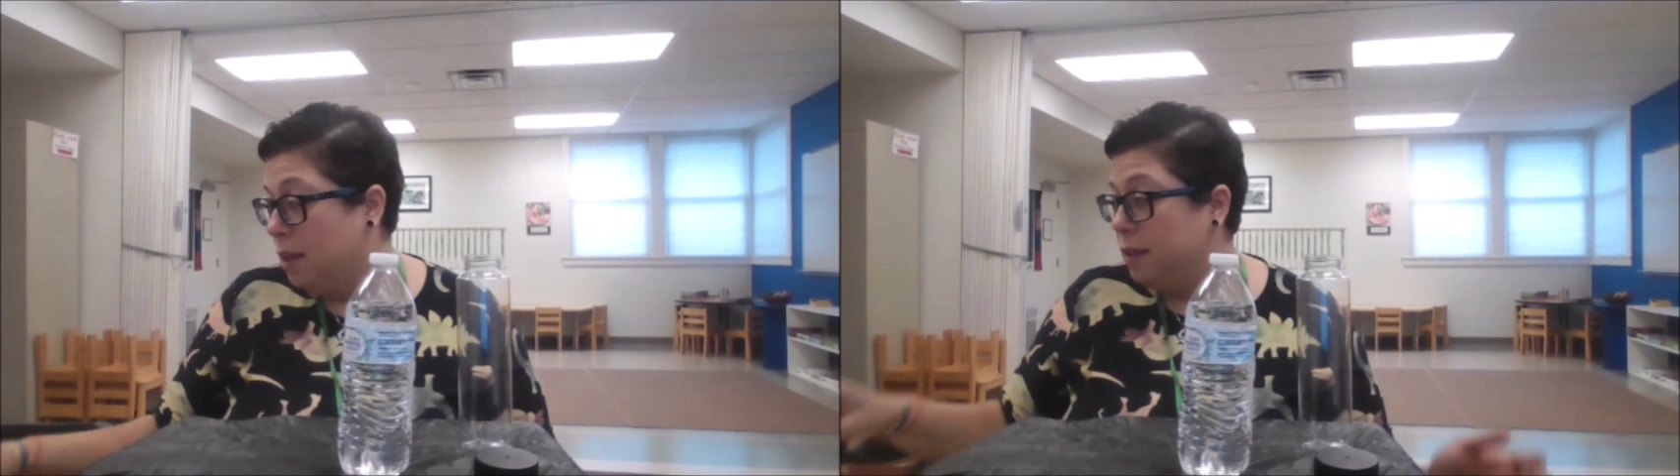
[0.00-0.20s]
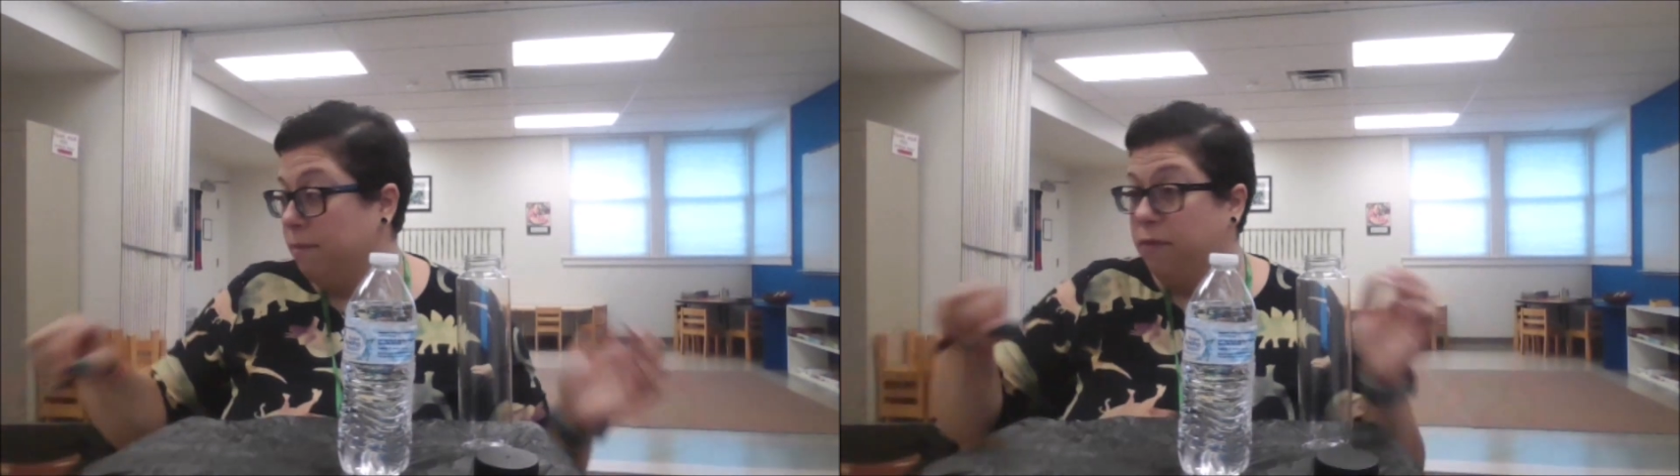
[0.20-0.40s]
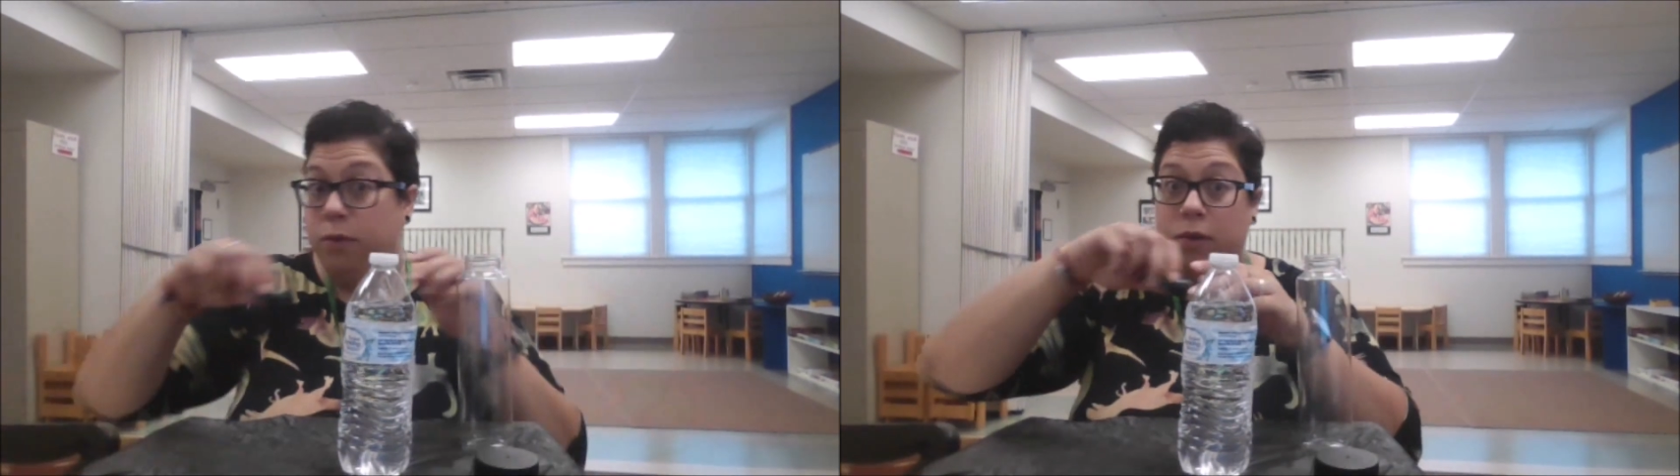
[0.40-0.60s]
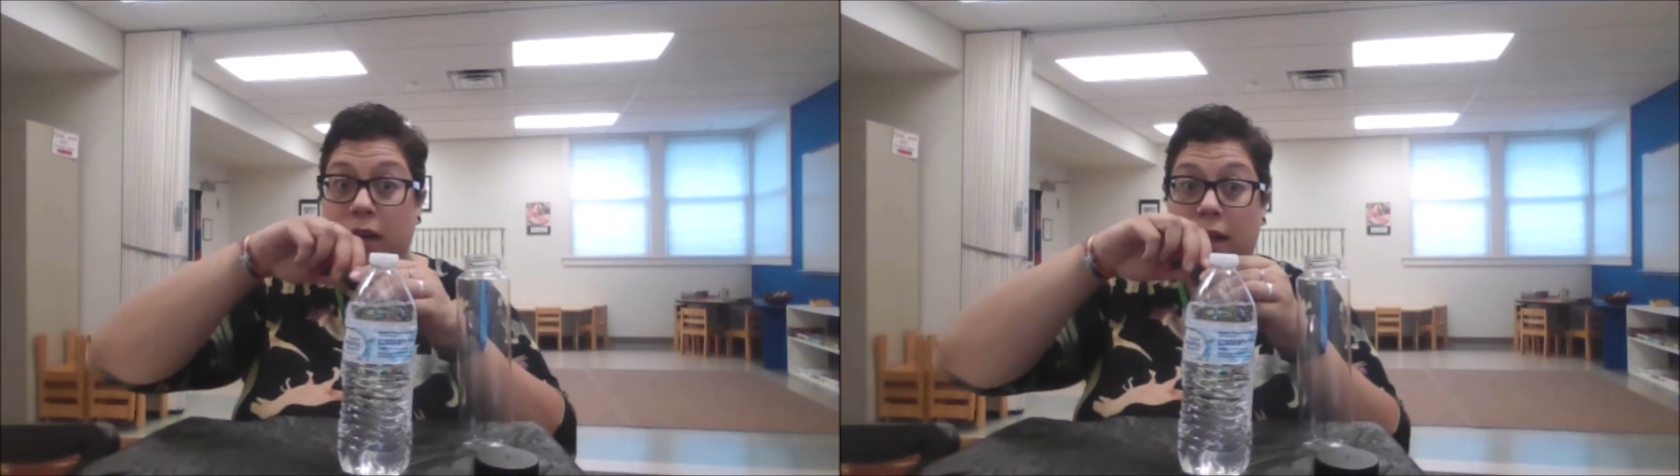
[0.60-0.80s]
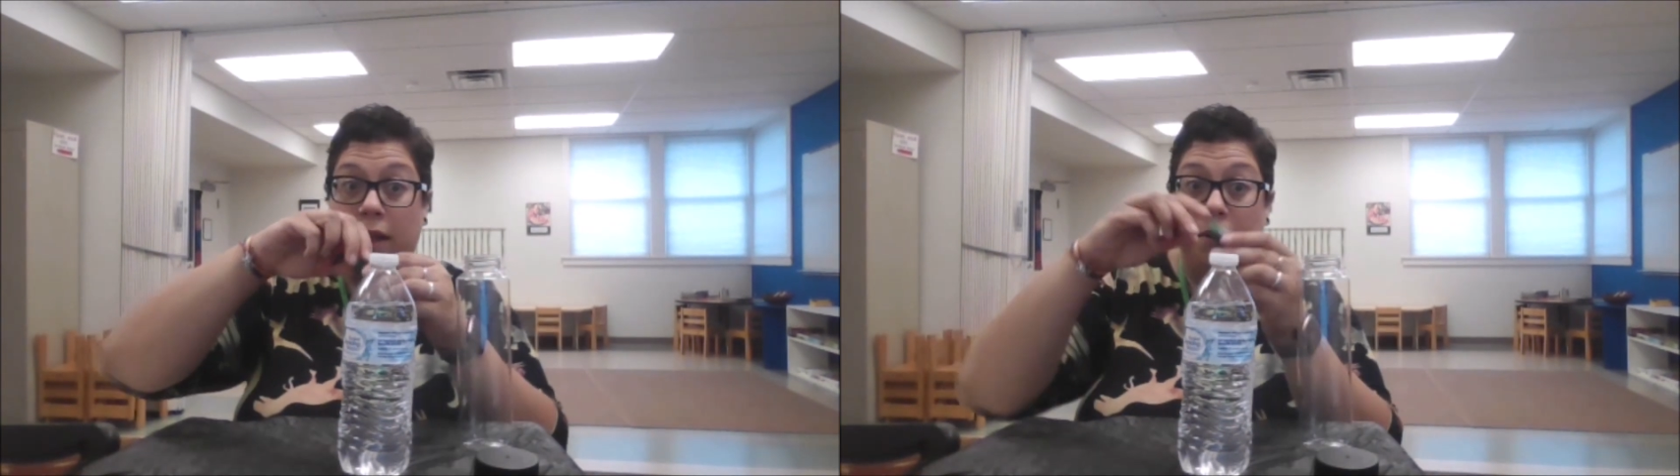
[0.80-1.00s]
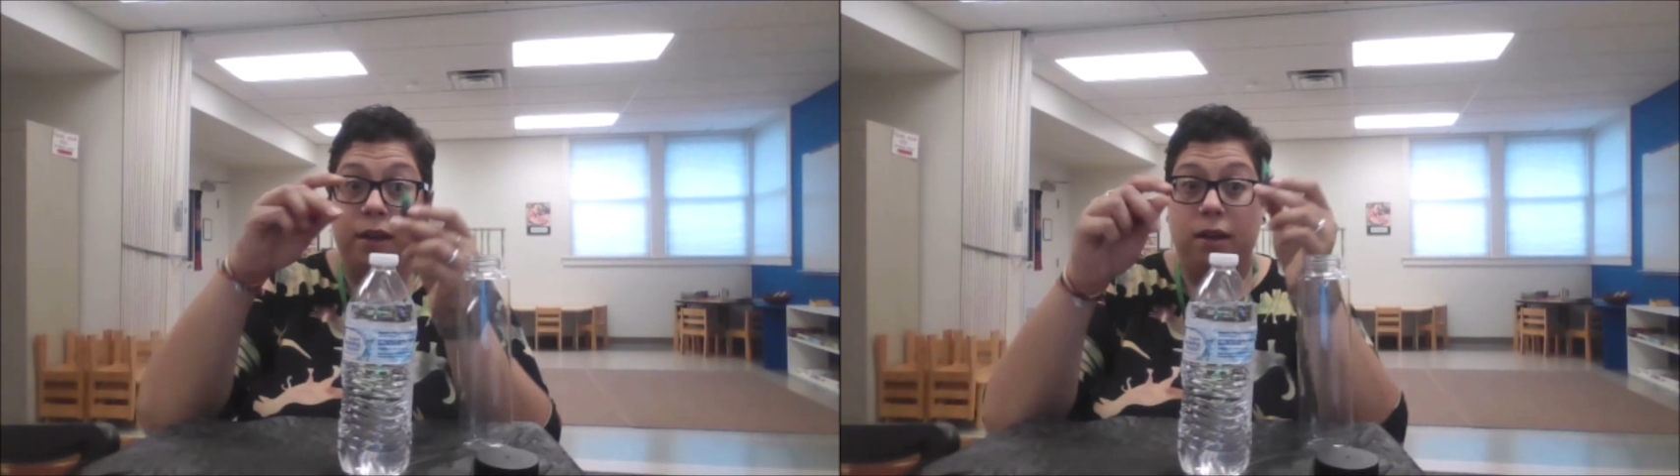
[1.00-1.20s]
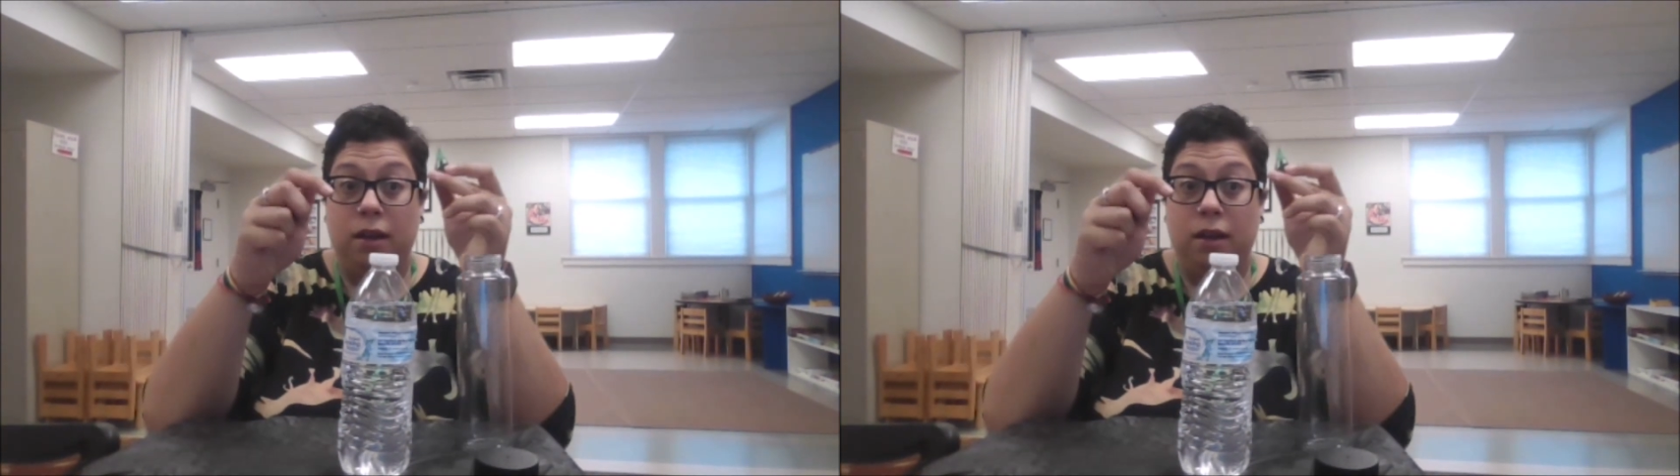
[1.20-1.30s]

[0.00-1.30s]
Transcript: some food coloring.